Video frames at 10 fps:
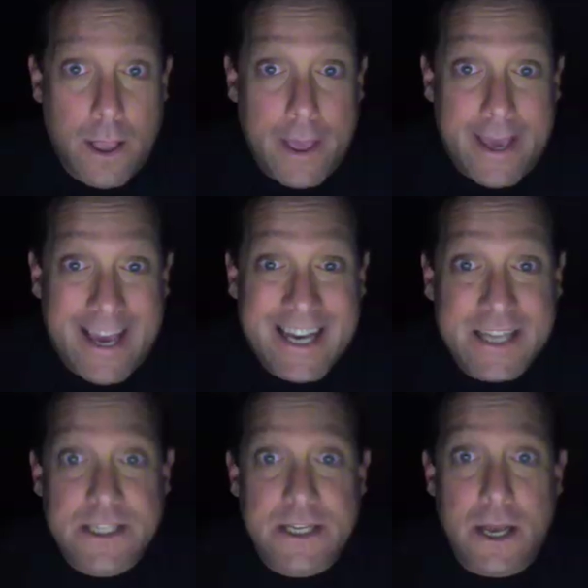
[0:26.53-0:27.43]

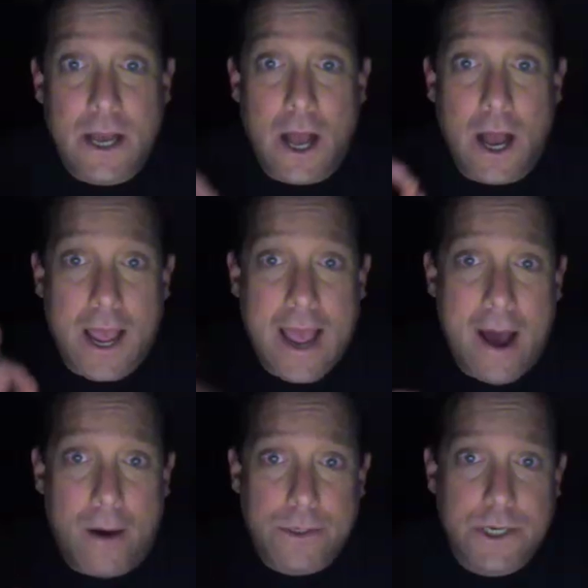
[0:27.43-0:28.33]
His
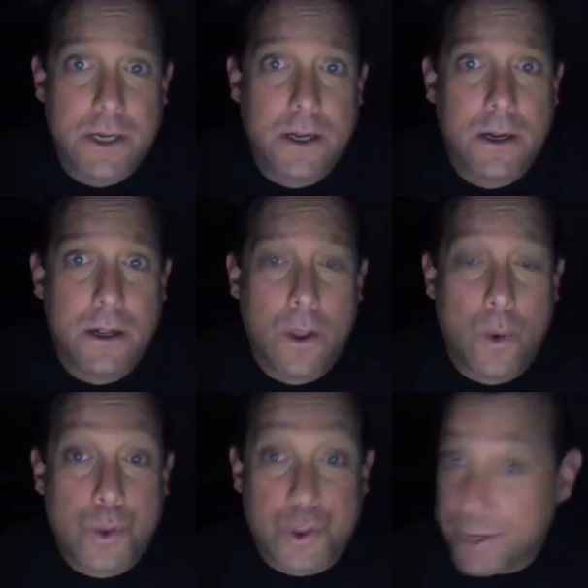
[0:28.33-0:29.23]
account
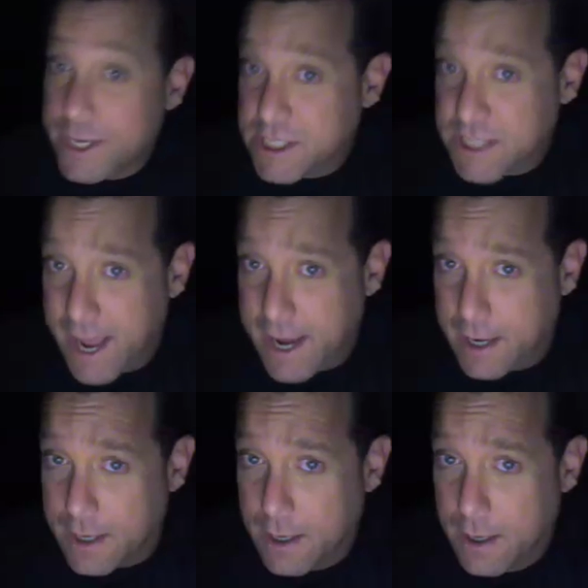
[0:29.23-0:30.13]
was reinstated